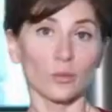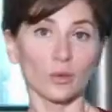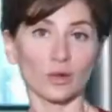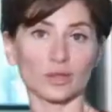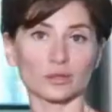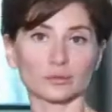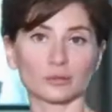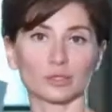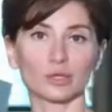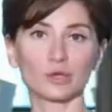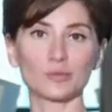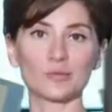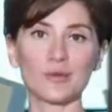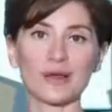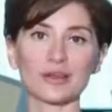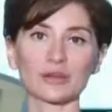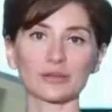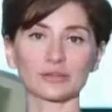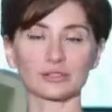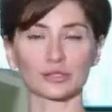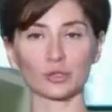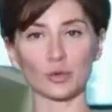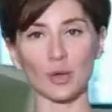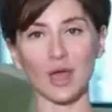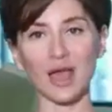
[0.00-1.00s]
Well, who
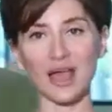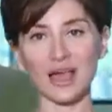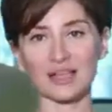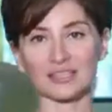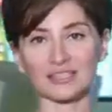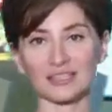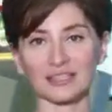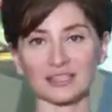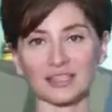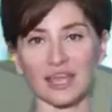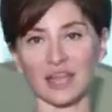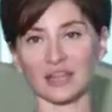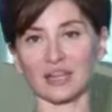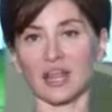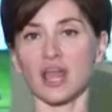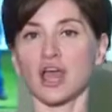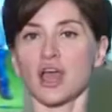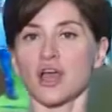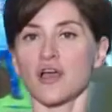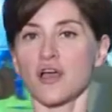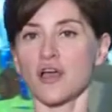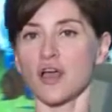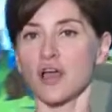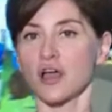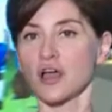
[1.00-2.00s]
better to ask than
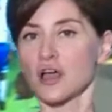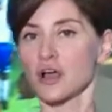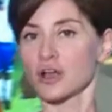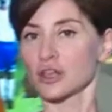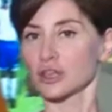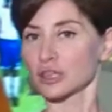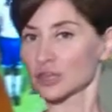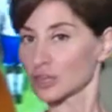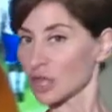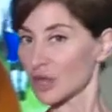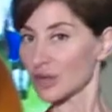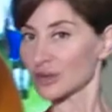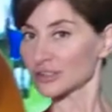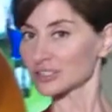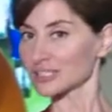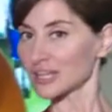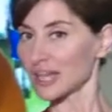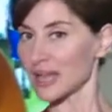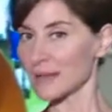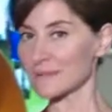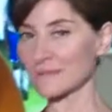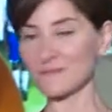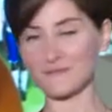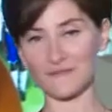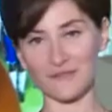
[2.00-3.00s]

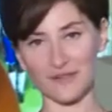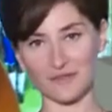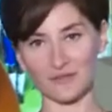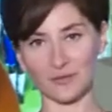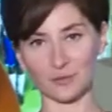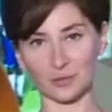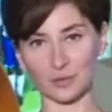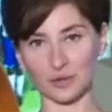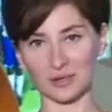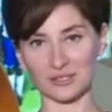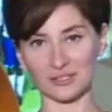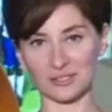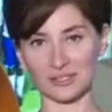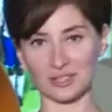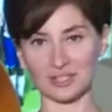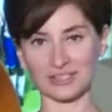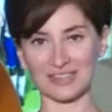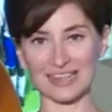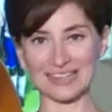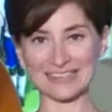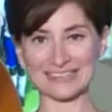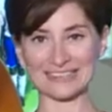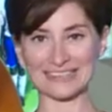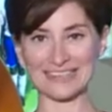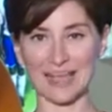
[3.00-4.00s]
longtime FIFA
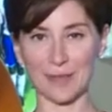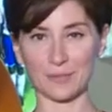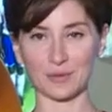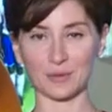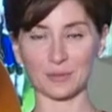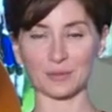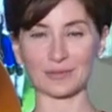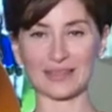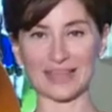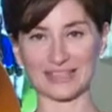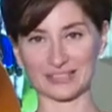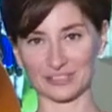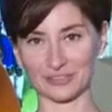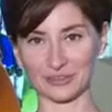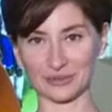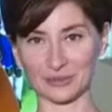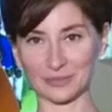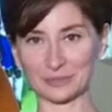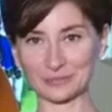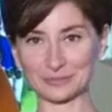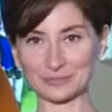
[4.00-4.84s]
president Sepp Blatter.